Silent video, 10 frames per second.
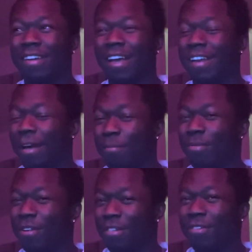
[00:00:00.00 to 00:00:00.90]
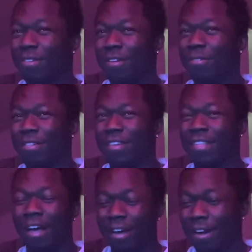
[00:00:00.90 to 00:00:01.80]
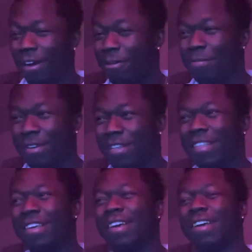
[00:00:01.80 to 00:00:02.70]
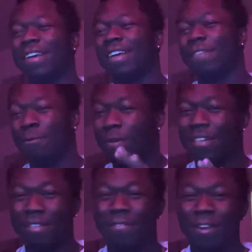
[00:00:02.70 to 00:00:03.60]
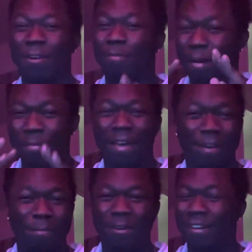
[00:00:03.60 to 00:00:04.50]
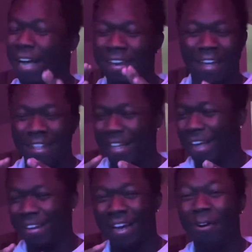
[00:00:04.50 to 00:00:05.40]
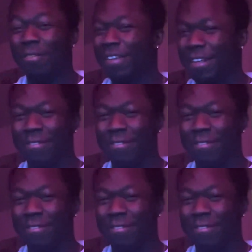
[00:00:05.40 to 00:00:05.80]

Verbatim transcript: I, am pretty sure it's Cochise. I, I, hope it is. If you watch this video, my bad, bro. I I, I always get it